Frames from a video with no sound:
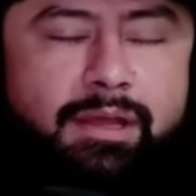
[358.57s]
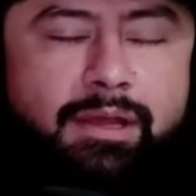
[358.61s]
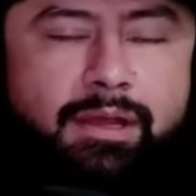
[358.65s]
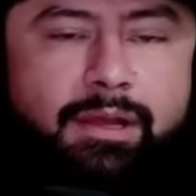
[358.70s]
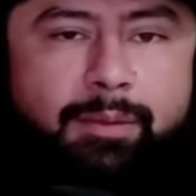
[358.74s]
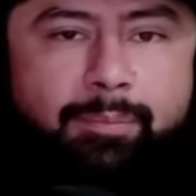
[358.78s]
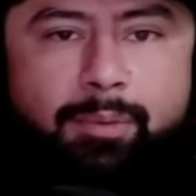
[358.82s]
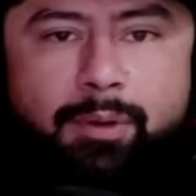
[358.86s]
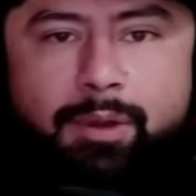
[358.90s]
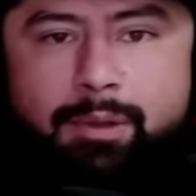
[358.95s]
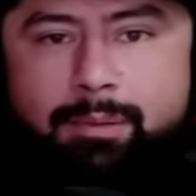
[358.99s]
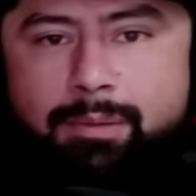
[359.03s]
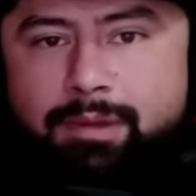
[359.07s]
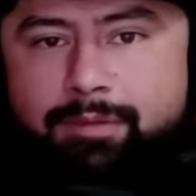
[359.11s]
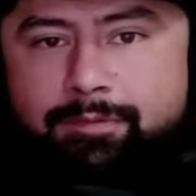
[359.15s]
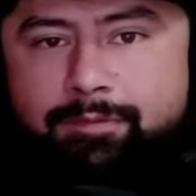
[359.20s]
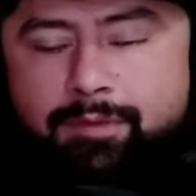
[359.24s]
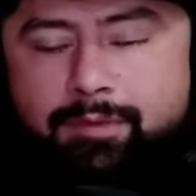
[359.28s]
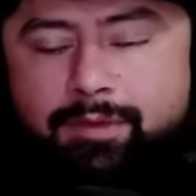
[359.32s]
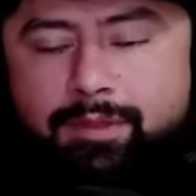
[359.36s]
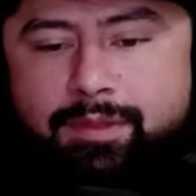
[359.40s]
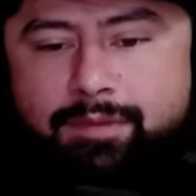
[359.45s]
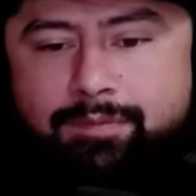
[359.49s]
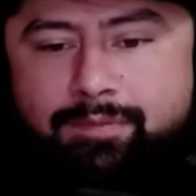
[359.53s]
appointment
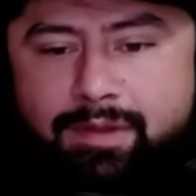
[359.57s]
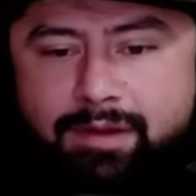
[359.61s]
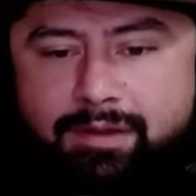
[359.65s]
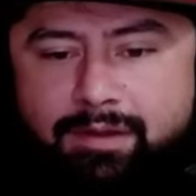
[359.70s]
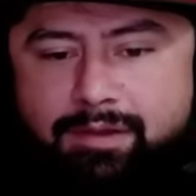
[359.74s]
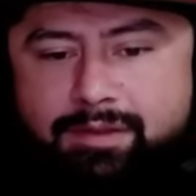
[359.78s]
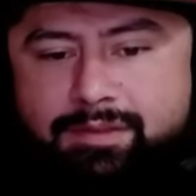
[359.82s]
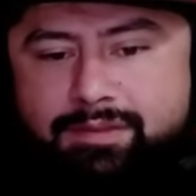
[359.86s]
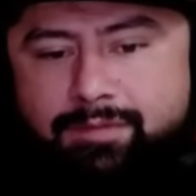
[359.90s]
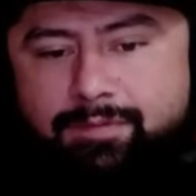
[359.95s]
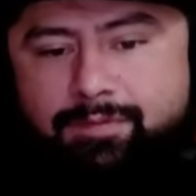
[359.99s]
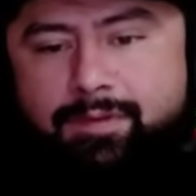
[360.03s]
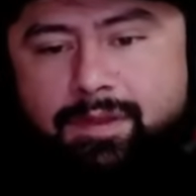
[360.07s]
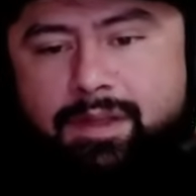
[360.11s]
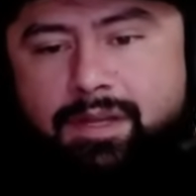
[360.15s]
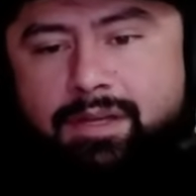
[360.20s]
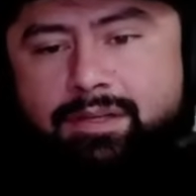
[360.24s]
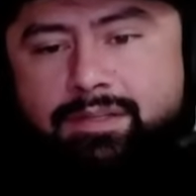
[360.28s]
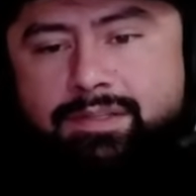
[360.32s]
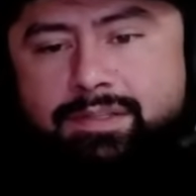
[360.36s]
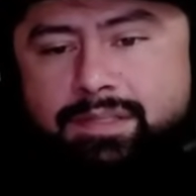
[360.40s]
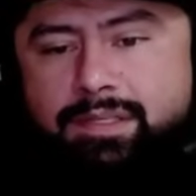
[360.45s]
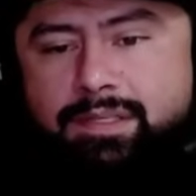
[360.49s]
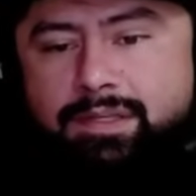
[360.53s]
for the Veterans
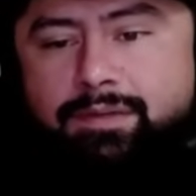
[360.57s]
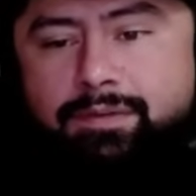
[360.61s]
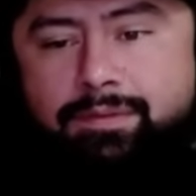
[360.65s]
Affairs.